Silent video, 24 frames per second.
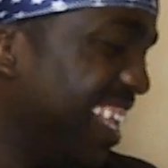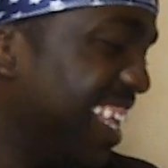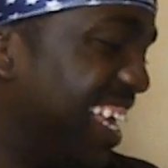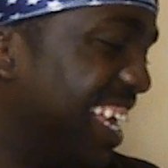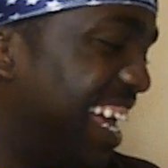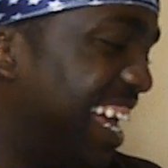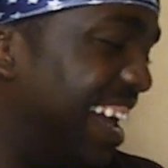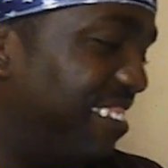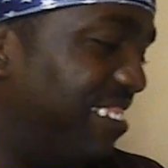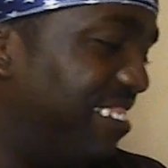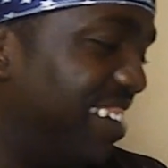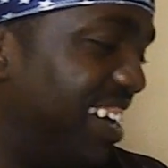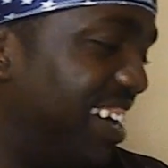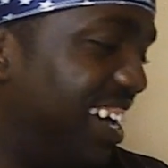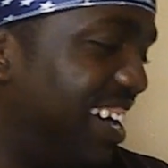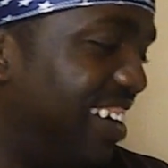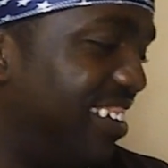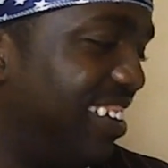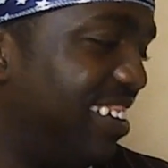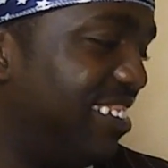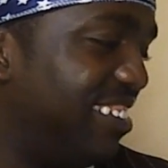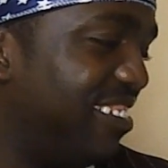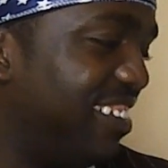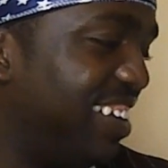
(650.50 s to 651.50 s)
I'm
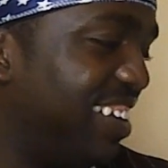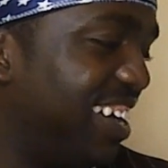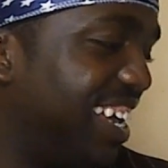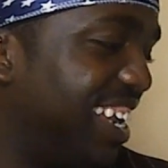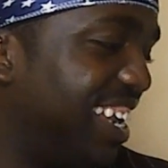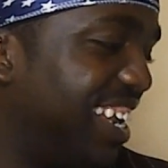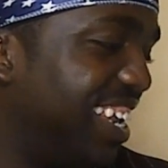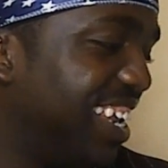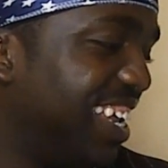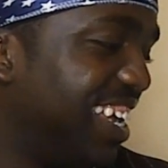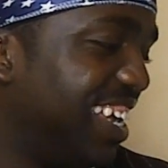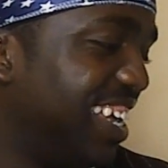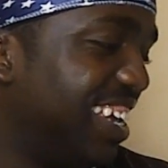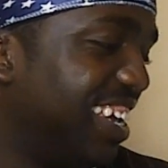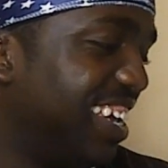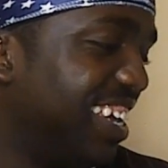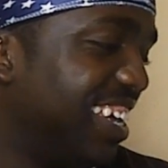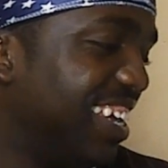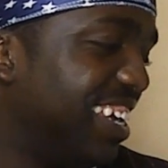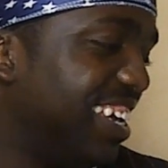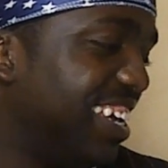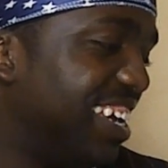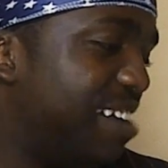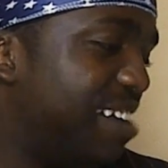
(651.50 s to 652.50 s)
out, man.
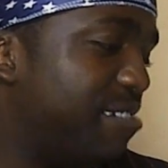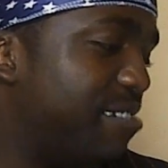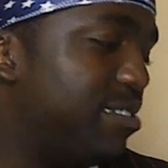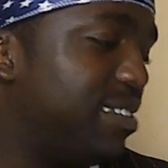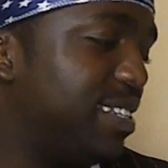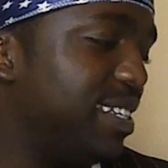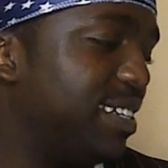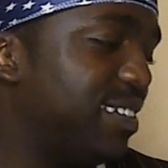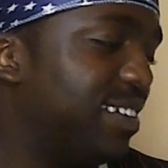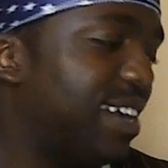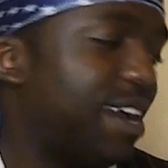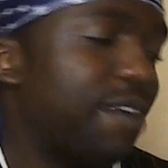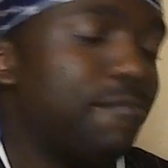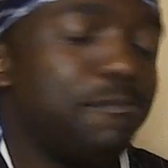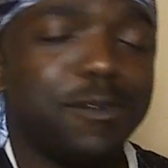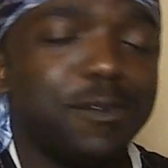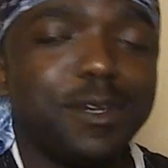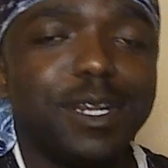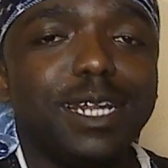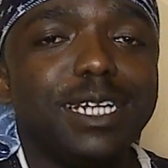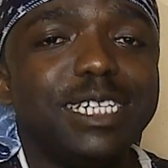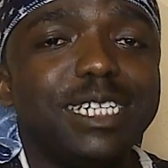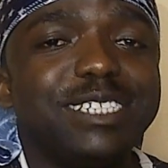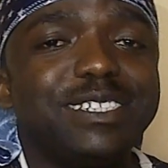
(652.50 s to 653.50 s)
I'm
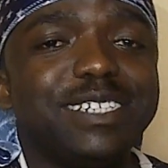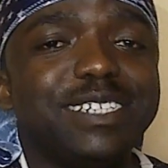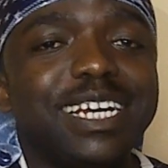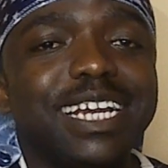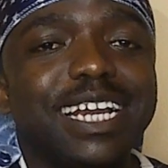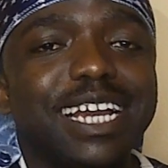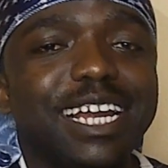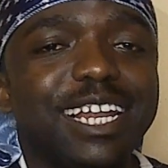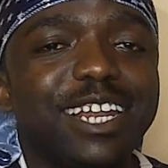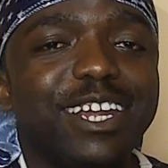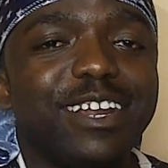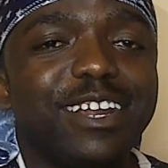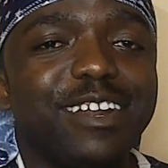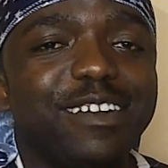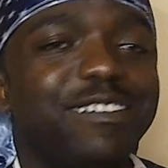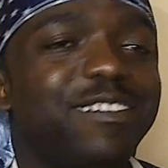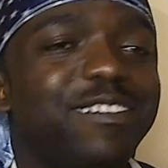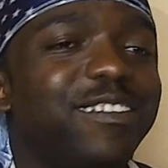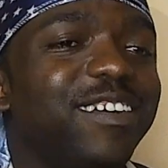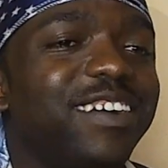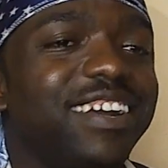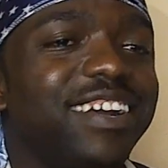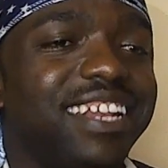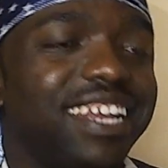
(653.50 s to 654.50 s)
gonna drink a lot of
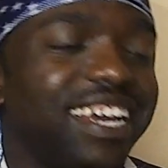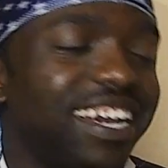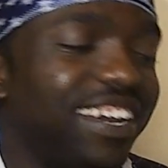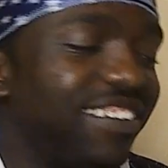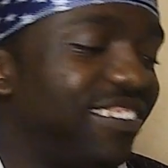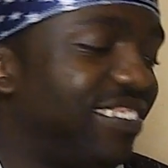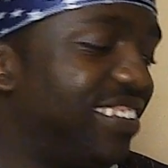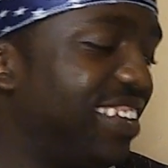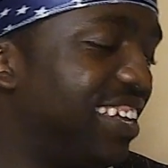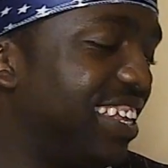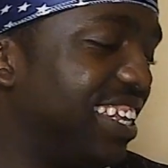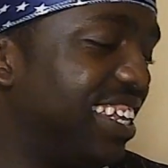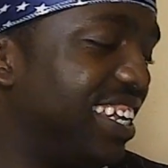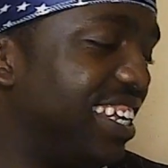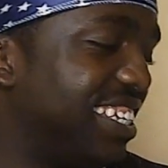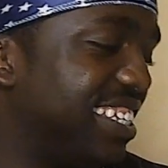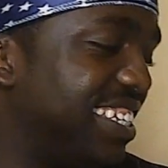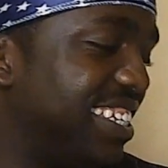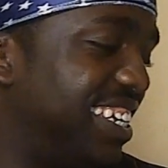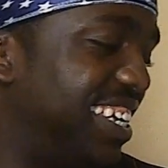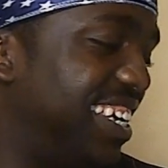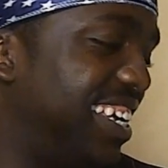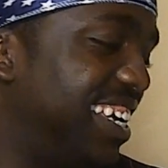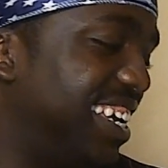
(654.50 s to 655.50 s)
water after
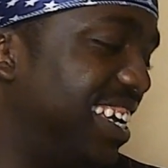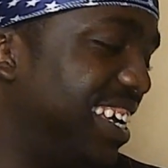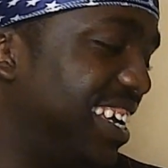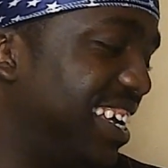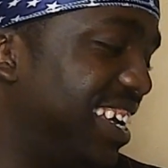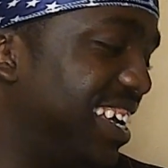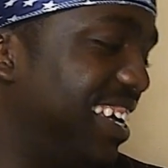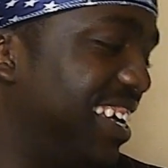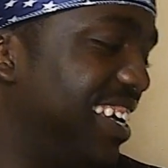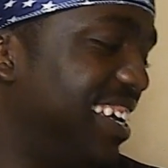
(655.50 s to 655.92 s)
this.